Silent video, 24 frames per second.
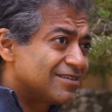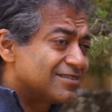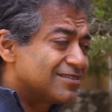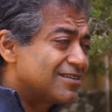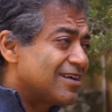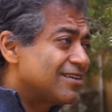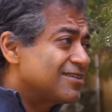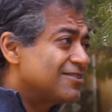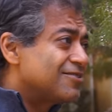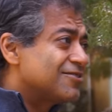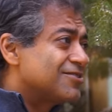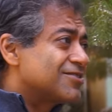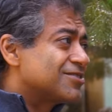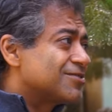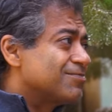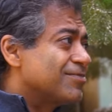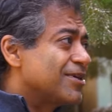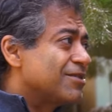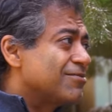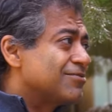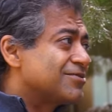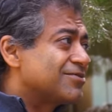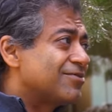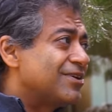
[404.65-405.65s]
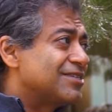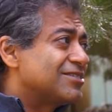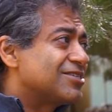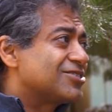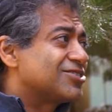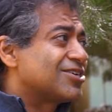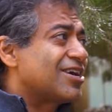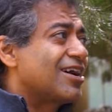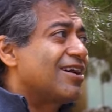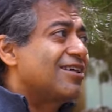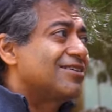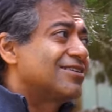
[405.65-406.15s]
10 years minimum to raise a
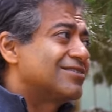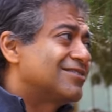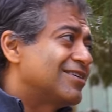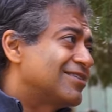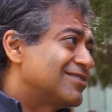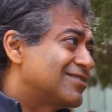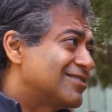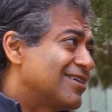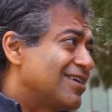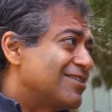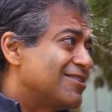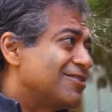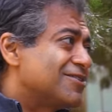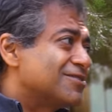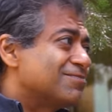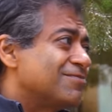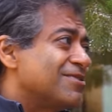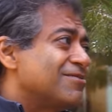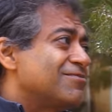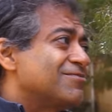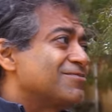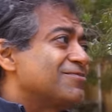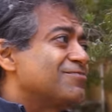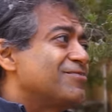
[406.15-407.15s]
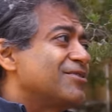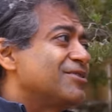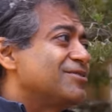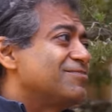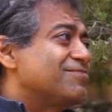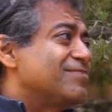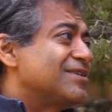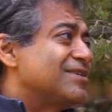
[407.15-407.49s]
child. It takes 10 years minimum to build a